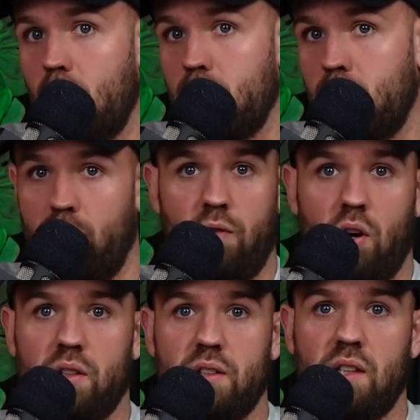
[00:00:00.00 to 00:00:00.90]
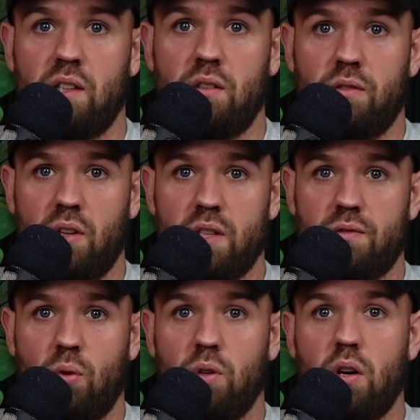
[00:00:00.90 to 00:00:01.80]
volunteering for this
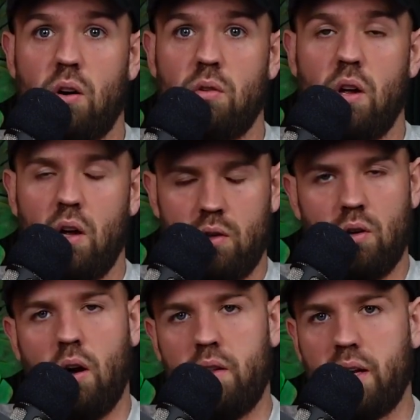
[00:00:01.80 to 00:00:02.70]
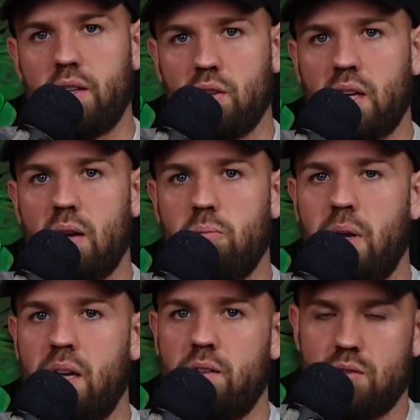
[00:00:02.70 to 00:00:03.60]
phone call? No, I think you're getting
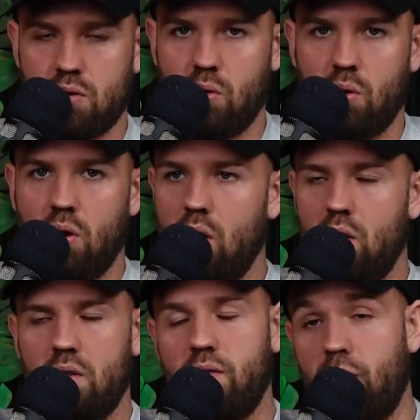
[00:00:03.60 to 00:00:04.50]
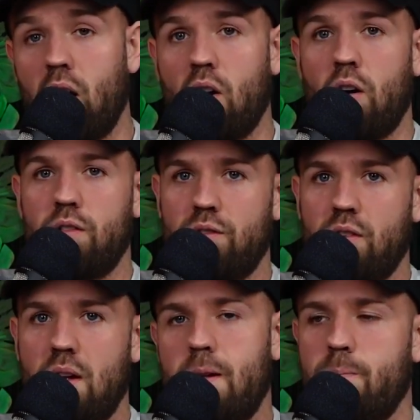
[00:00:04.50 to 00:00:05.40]
paid, so fuck off.
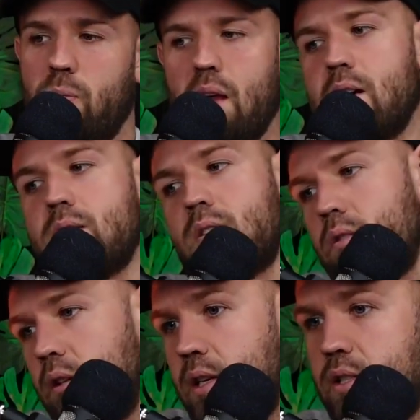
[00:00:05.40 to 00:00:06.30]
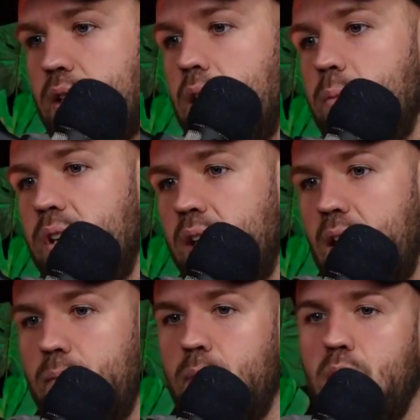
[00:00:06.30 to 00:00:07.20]
That's, that's the name of the
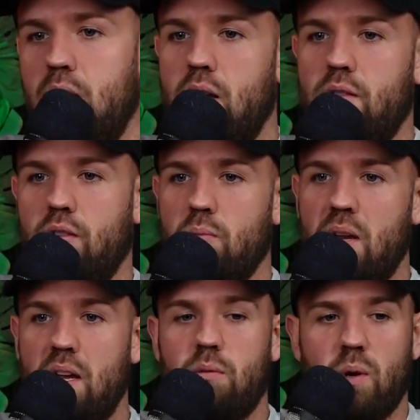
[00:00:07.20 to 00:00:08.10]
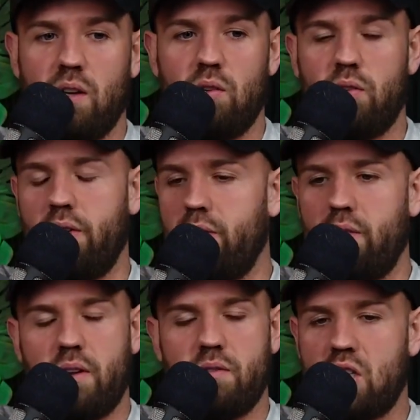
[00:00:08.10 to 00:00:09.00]
game. For me, without, look,
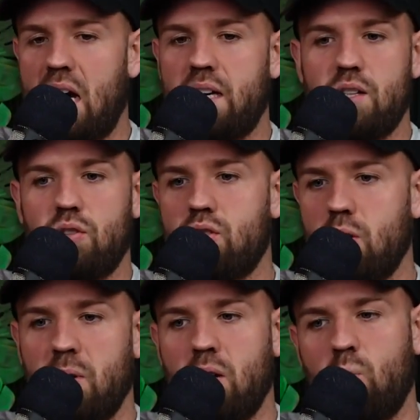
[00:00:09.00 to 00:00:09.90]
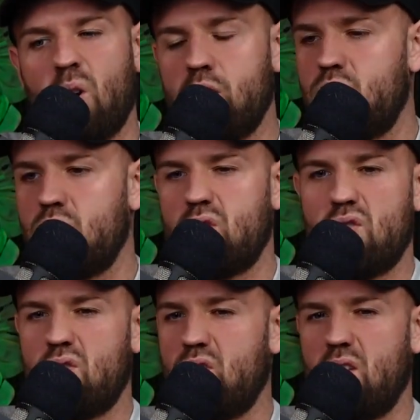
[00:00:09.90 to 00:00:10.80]
the charities used to be the worst, just,
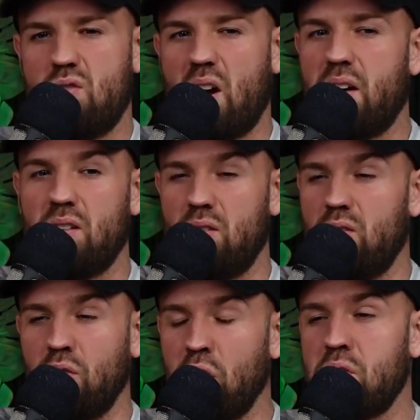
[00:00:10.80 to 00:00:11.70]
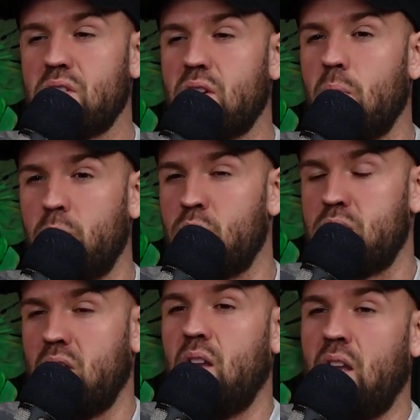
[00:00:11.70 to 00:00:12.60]
just to try use and
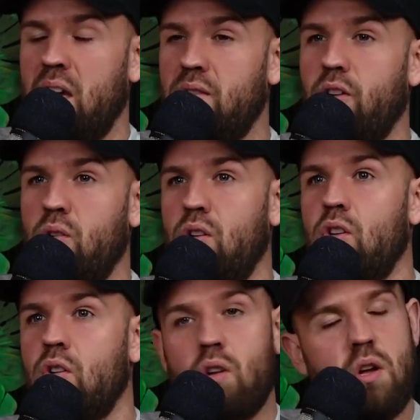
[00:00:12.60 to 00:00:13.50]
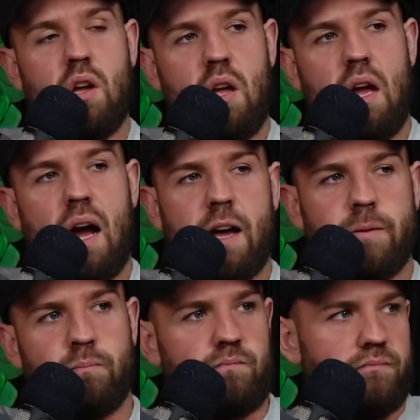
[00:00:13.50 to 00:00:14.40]
abuse the life out of you.
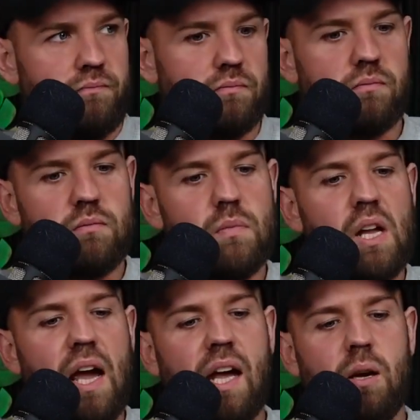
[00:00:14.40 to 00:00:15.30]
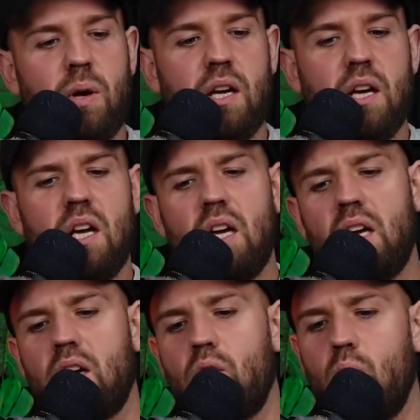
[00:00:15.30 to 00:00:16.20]
Um. Anyway,
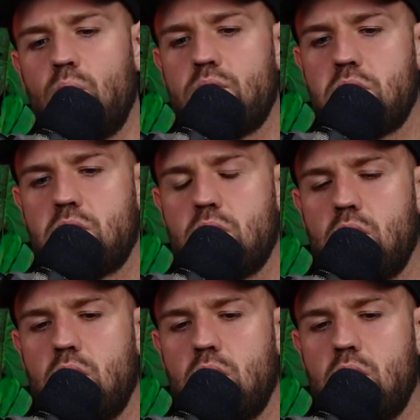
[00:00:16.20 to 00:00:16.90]
he goes,